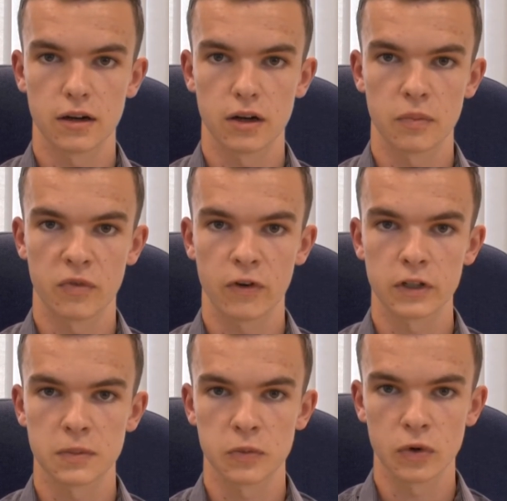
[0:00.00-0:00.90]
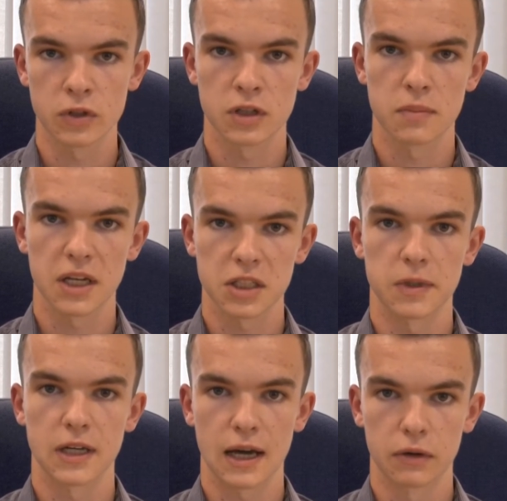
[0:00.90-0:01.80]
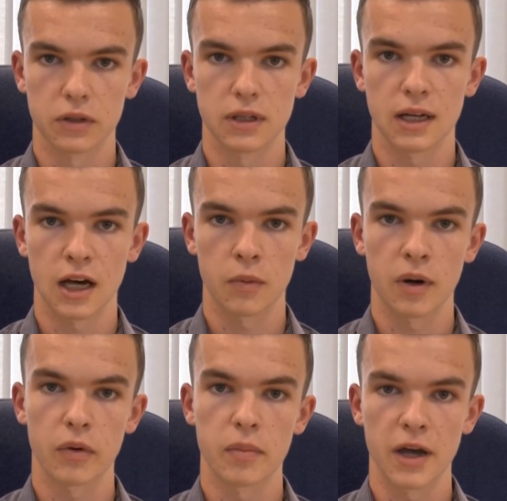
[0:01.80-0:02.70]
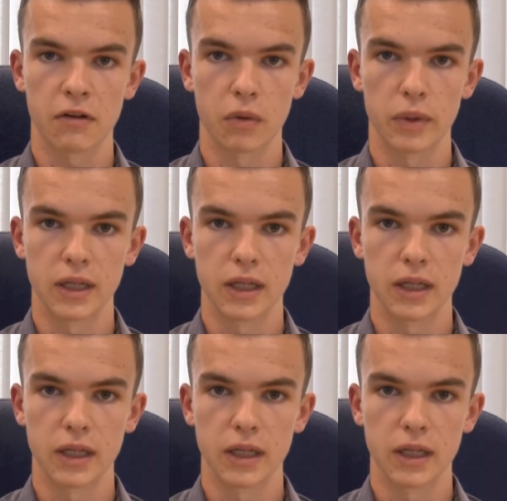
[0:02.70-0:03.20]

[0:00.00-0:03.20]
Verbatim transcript: I provide support to the management accountant and help out in payroll when